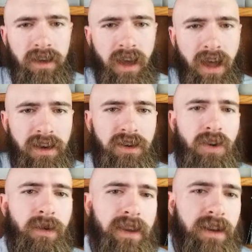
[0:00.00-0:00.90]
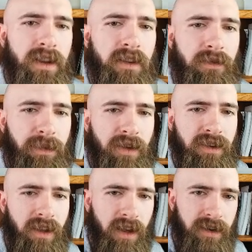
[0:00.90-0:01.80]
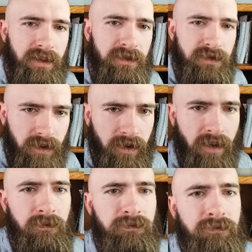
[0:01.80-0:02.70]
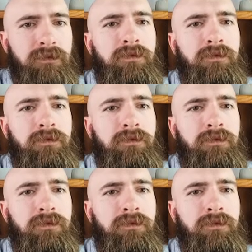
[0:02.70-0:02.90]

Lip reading: Not knowing enough about the audience. There you go.